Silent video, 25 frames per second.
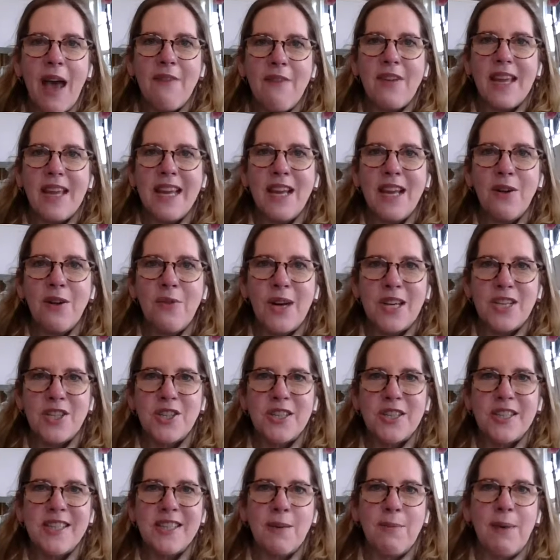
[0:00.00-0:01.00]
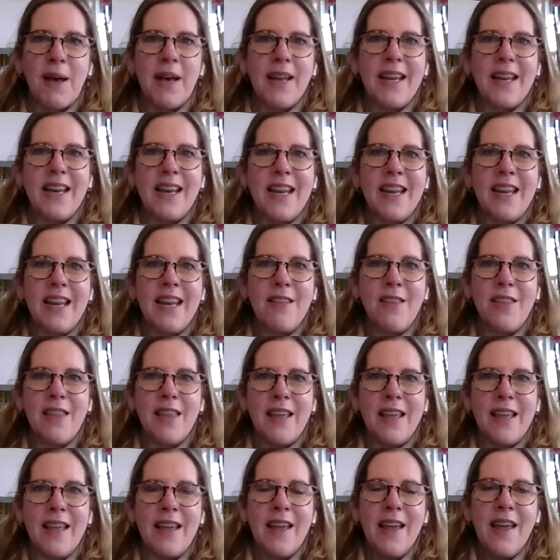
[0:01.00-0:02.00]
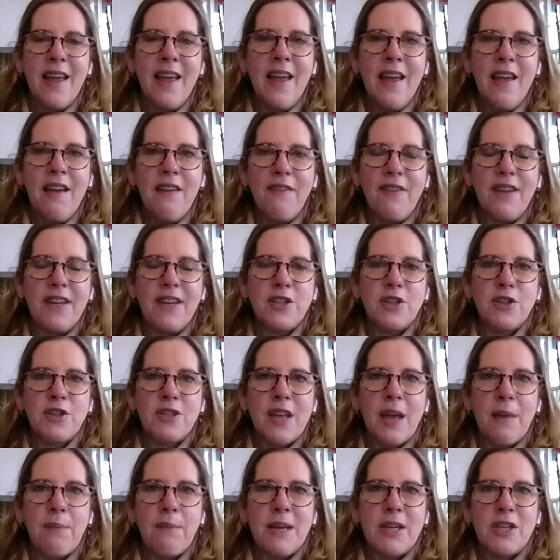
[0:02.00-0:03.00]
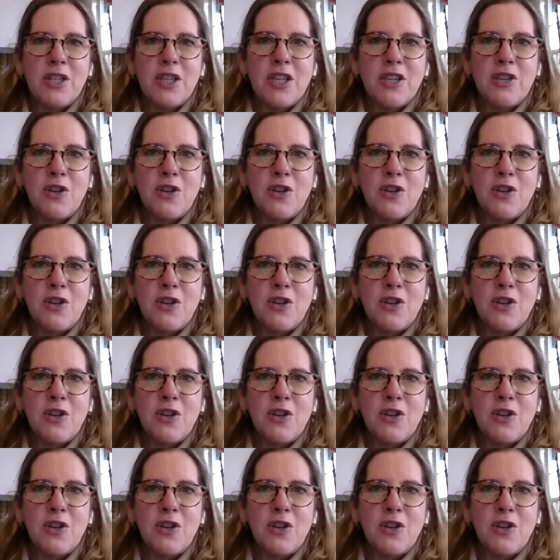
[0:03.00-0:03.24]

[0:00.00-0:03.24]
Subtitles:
If you have any questions about any of the features I